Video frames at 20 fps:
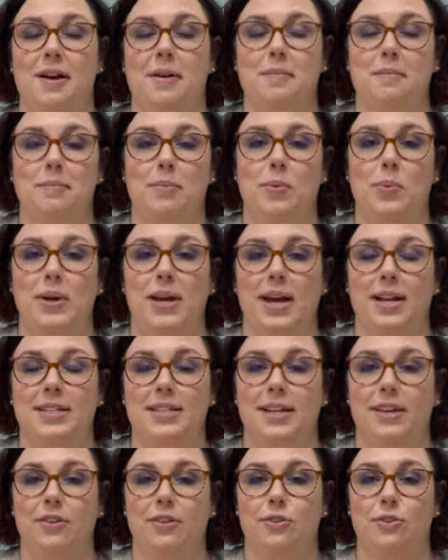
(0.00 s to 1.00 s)
but we got
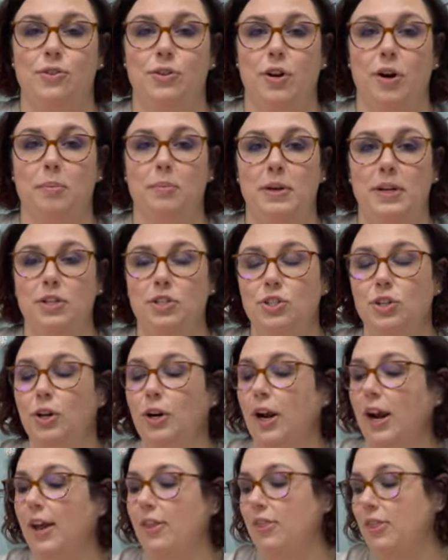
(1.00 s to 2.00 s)
together and took our
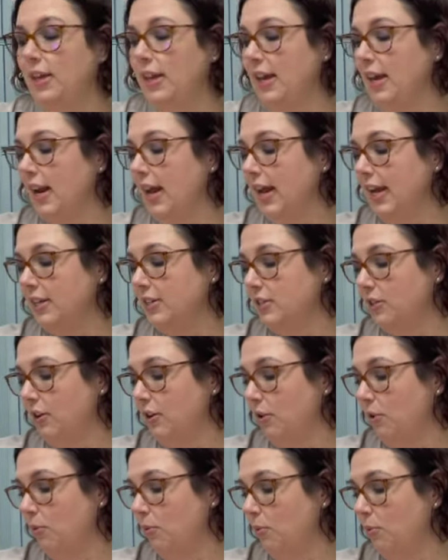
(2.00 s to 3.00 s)
picture. And then I got to
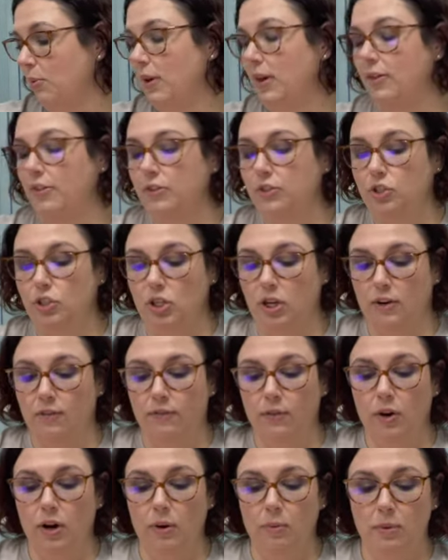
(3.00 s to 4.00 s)
go with
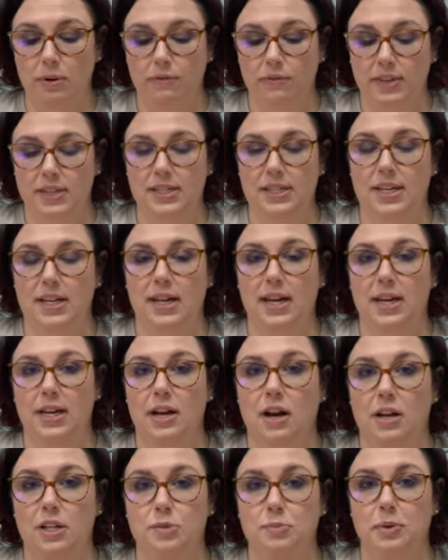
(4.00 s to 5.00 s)
Jennifer and we visited
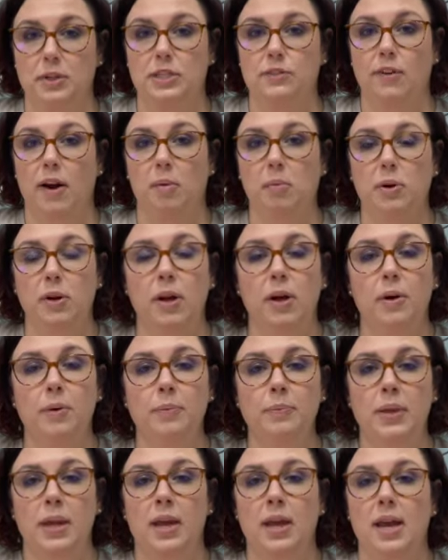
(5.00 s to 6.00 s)
Hot Springs Fiber Co.
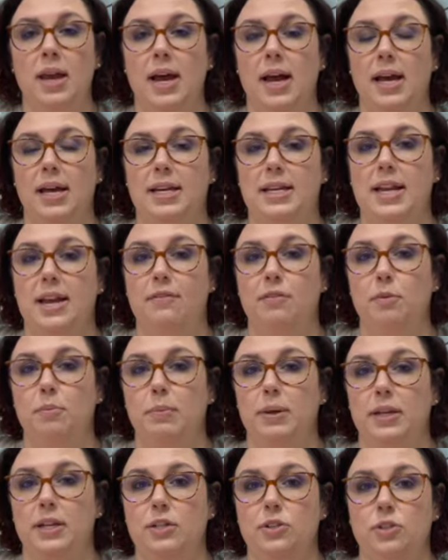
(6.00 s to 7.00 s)
I've never
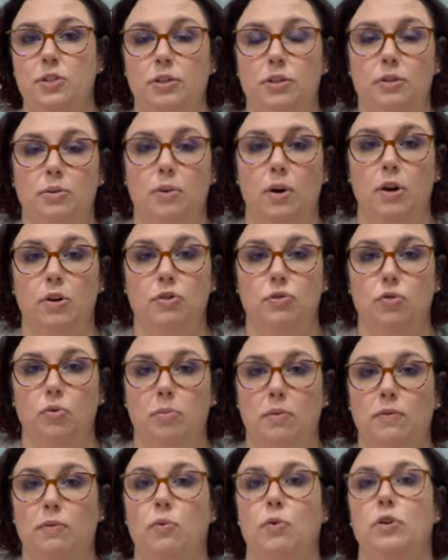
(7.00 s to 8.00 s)
been to her store
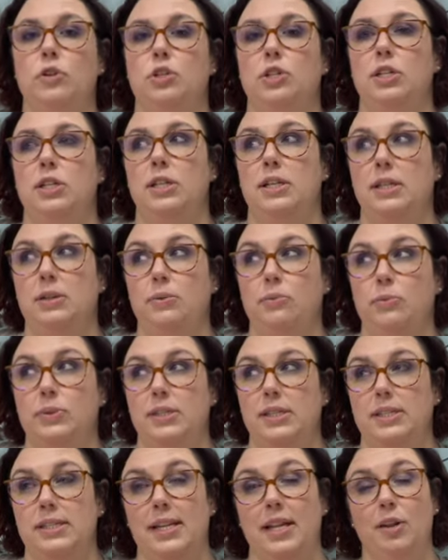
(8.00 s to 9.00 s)
before. She was
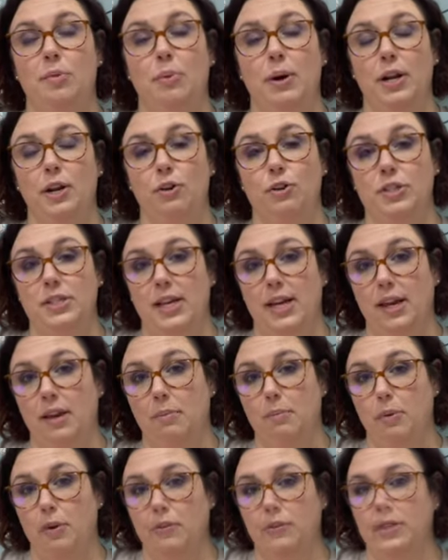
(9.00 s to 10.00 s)
celebrating her
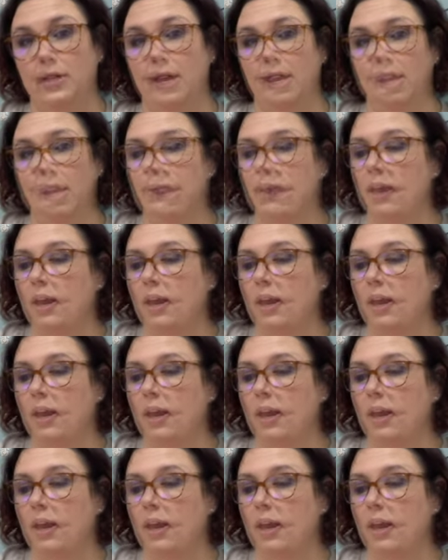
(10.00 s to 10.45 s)
2nd birthday.